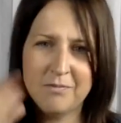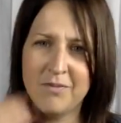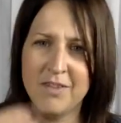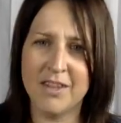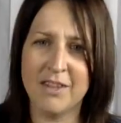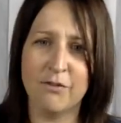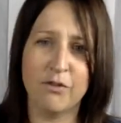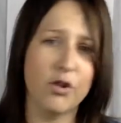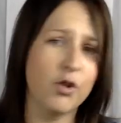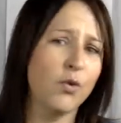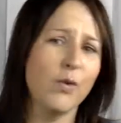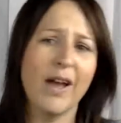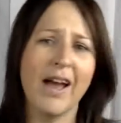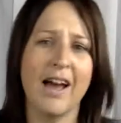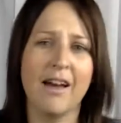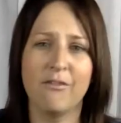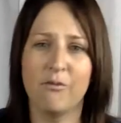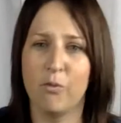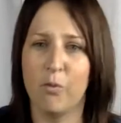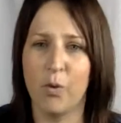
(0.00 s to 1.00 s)
If you
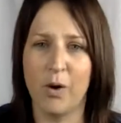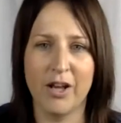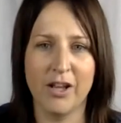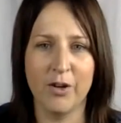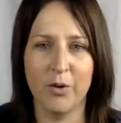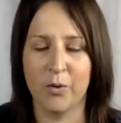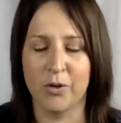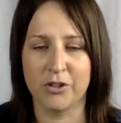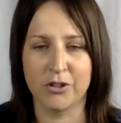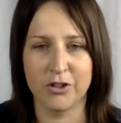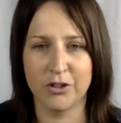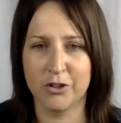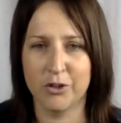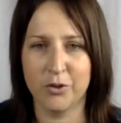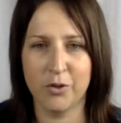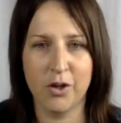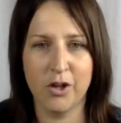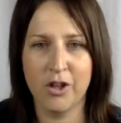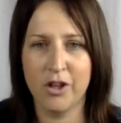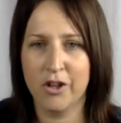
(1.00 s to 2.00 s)
have one or two
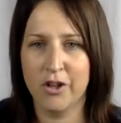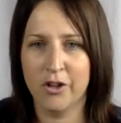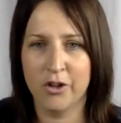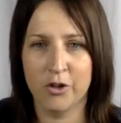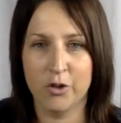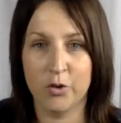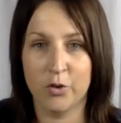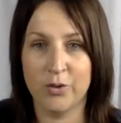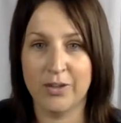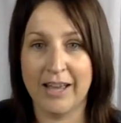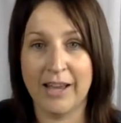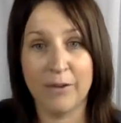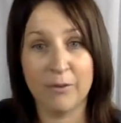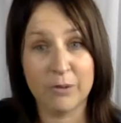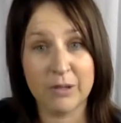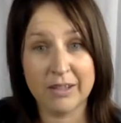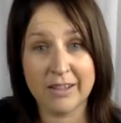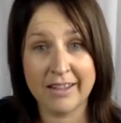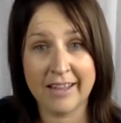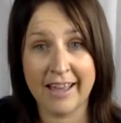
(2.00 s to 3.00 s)
who get
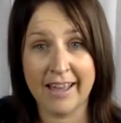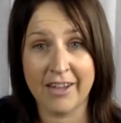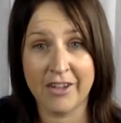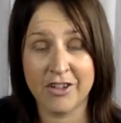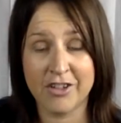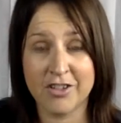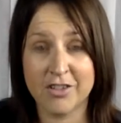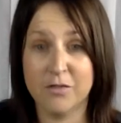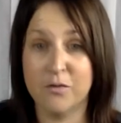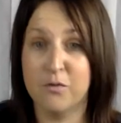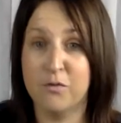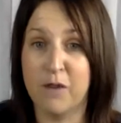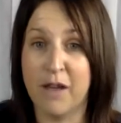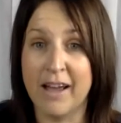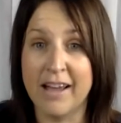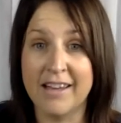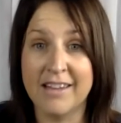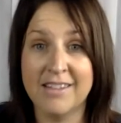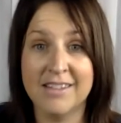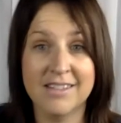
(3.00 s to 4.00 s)
really anxious,
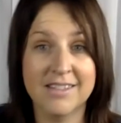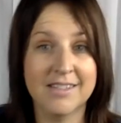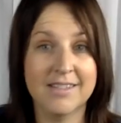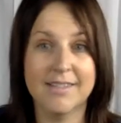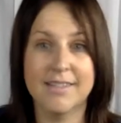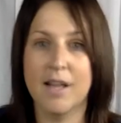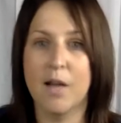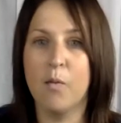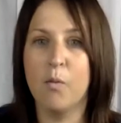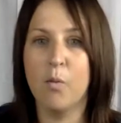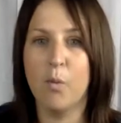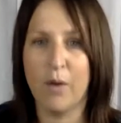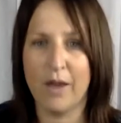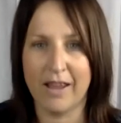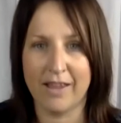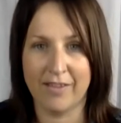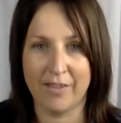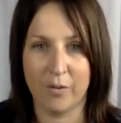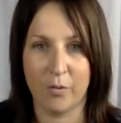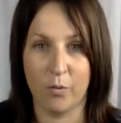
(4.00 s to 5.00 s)
find some
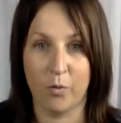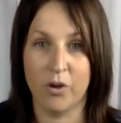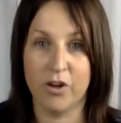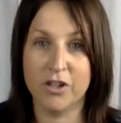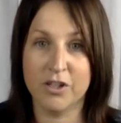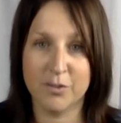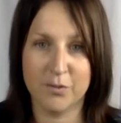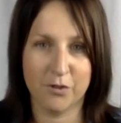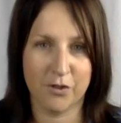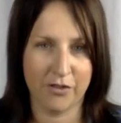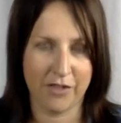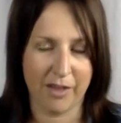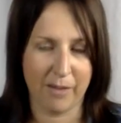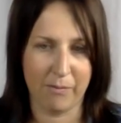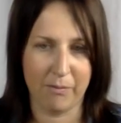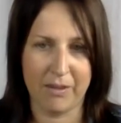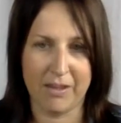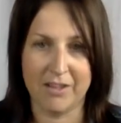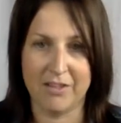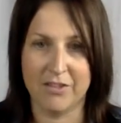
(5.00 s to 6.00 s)
way that works for them,
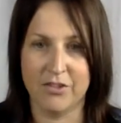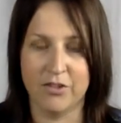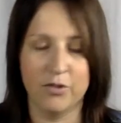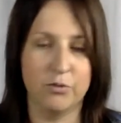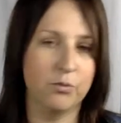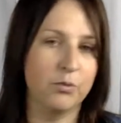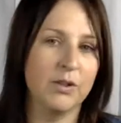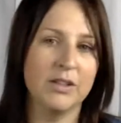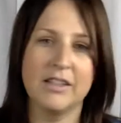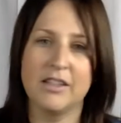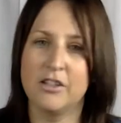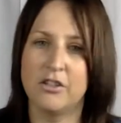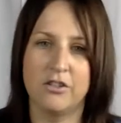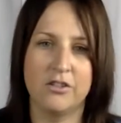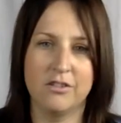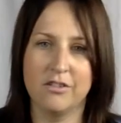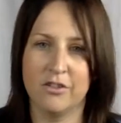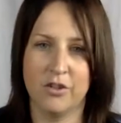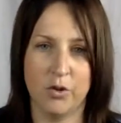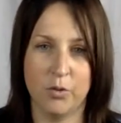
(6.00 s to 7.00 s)
because you
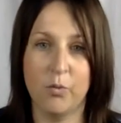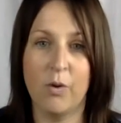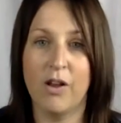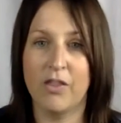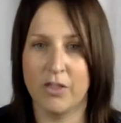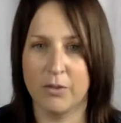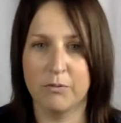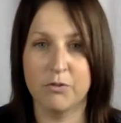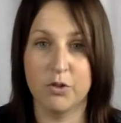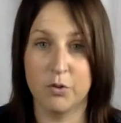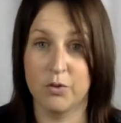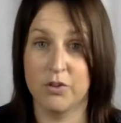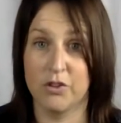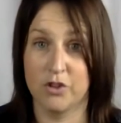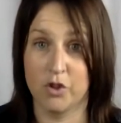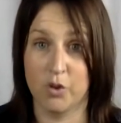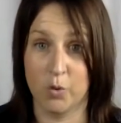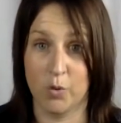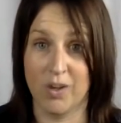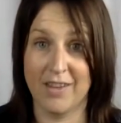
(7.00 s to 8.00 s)
want them to
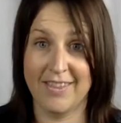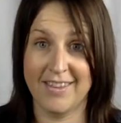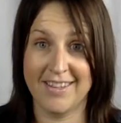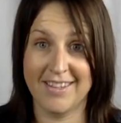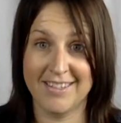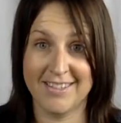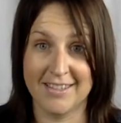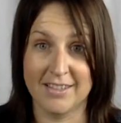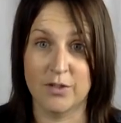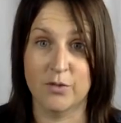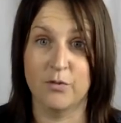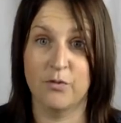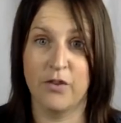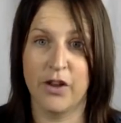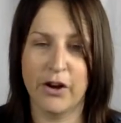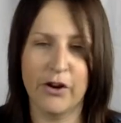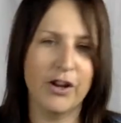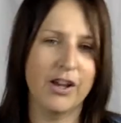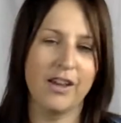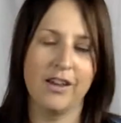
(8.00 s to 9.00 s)
enjoy this. It's
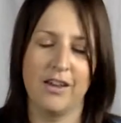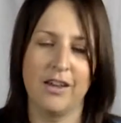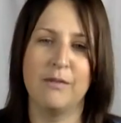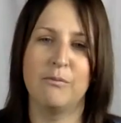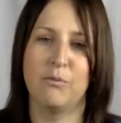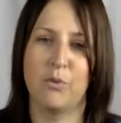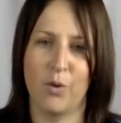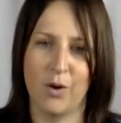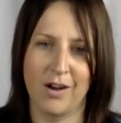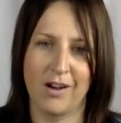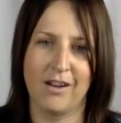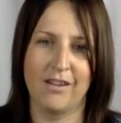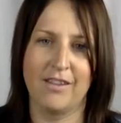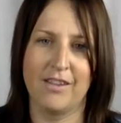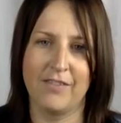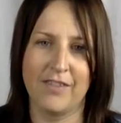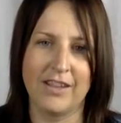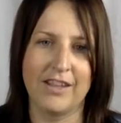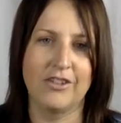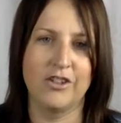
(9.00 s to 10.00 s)
very important
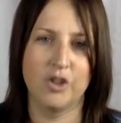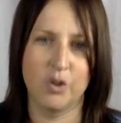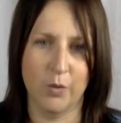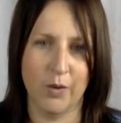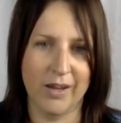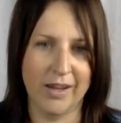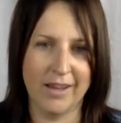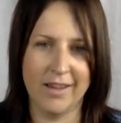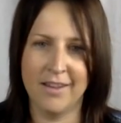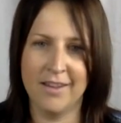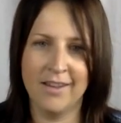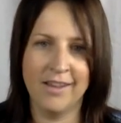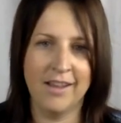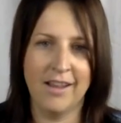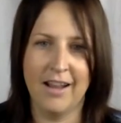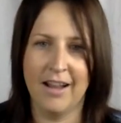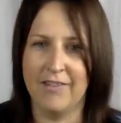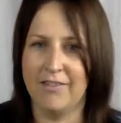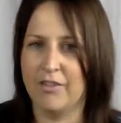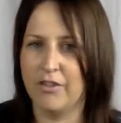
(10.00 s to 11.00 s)
that they enjoy it
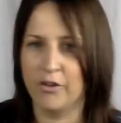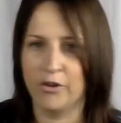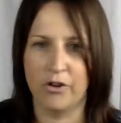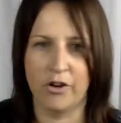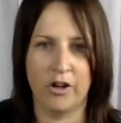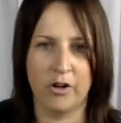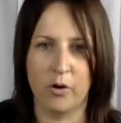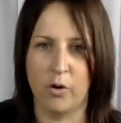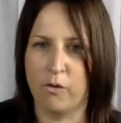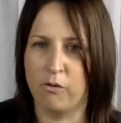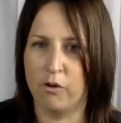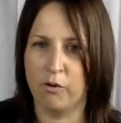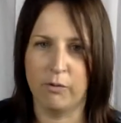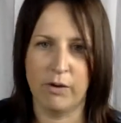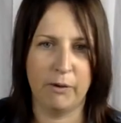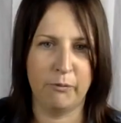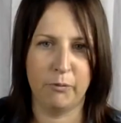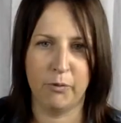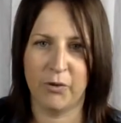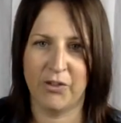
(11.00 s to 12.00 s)
and that they're not
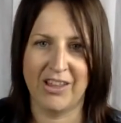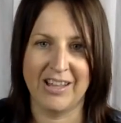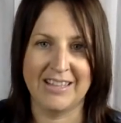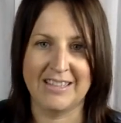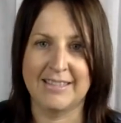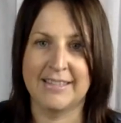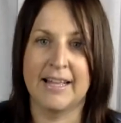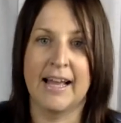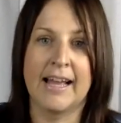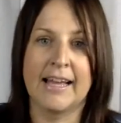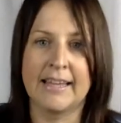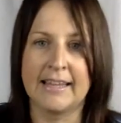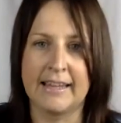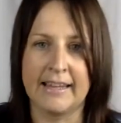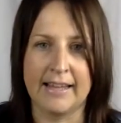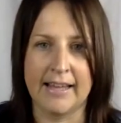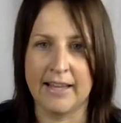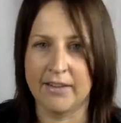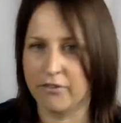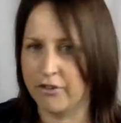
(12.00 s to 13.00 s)
overwhelmed with
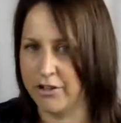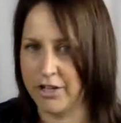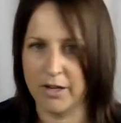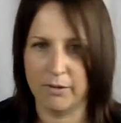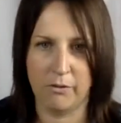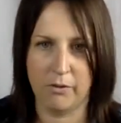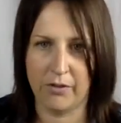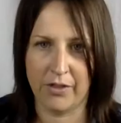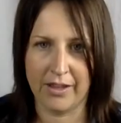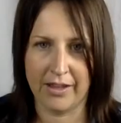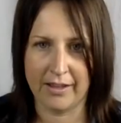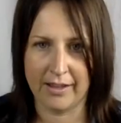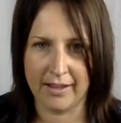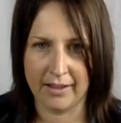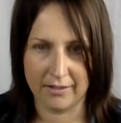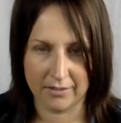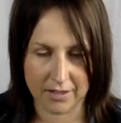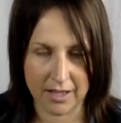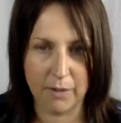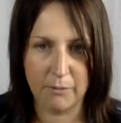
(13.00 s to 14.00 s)
anxiety every time that they
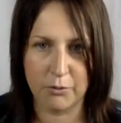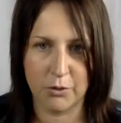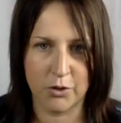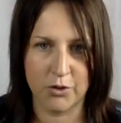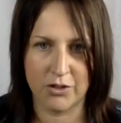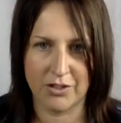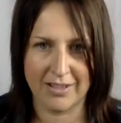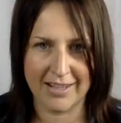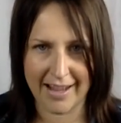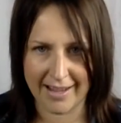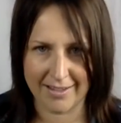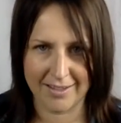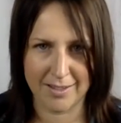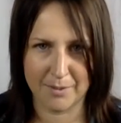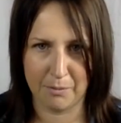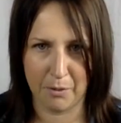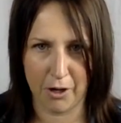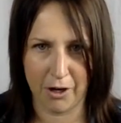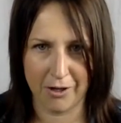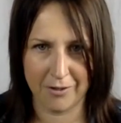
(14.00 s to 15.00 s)
come to the test
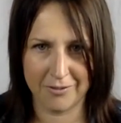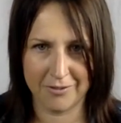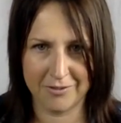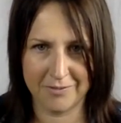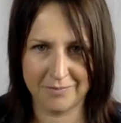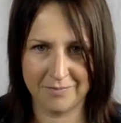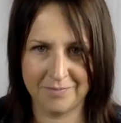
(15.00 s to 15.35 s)
part.